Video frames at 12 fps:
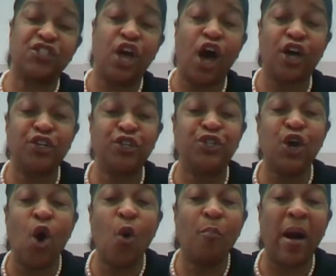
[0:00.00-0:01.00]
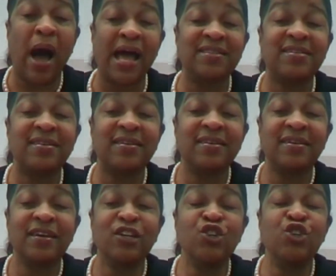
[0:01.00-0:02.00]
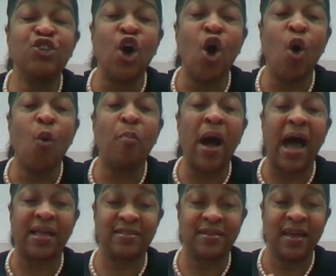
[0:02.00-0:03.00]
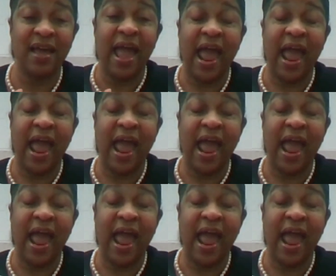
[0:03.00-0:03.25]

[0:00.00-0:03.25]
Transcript: is called Dobot. Dobot.